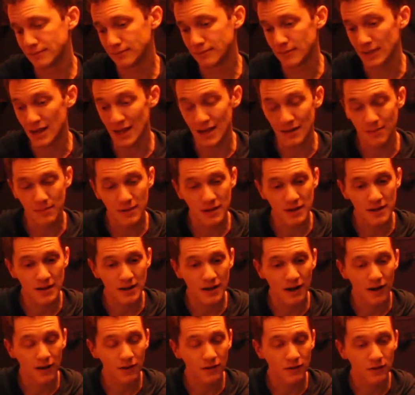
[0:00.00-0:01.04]
maybe
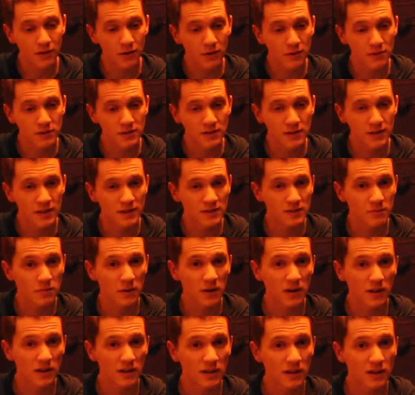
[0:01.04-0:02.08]
I'll go to this
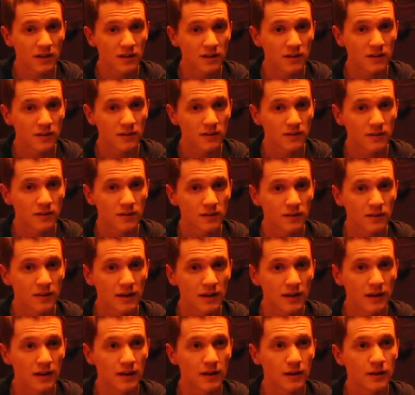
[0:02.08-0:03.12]
party
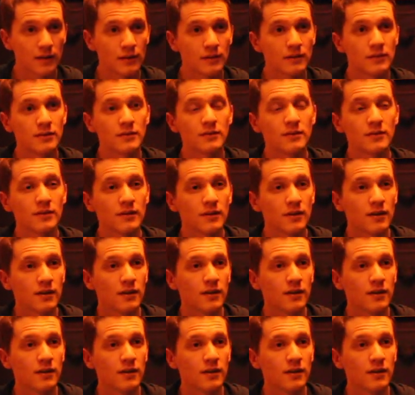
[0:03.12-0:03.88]
and